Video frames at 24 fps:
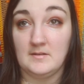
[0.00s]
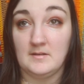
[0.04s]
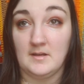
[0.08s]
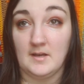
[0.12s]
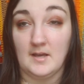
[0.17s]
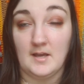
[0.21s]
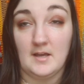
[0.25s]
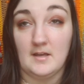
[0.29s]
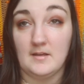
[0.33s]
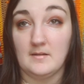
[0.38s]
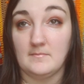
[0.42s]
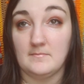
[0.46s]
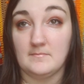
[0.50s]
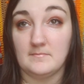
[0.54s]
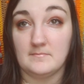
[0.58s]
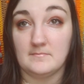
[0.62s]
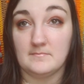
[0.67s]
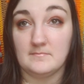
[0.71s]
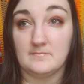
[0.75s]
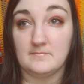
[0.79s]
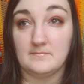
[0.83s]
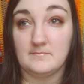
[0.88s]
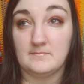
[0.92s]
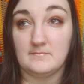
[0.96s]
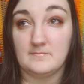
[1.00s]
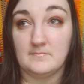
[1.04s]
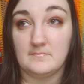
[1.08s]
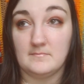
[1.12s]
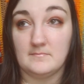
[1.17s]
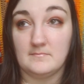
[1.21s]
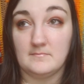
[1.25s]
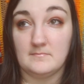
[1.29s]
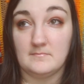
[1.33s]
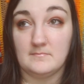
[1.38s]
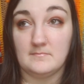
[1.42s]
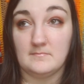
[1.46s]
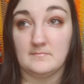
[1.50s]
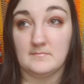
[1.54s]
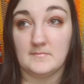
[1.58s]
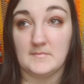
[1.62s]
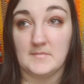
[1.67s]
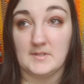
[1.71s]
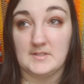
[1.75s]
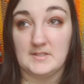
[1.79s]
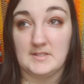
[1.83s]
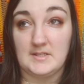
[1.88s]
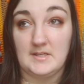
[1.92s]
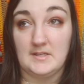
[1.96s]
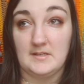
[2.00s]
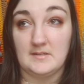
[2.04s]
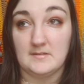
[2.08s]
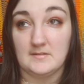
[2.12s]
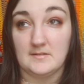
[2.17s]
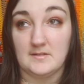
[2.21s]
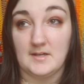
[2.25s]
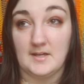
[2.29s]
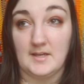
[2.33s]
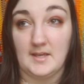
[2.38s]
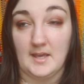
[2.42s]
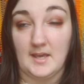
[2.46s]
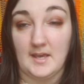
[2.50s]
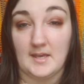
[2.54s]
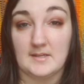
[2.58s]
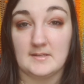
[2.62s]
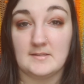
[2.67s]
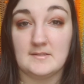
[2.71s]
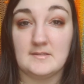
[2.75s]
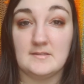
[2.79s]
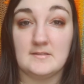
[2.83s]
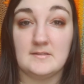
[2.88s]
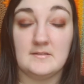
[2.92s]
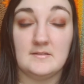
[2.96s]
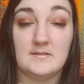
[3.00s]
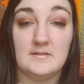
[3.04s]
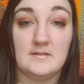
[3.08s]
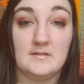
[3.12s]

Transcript: the teaser, I guess,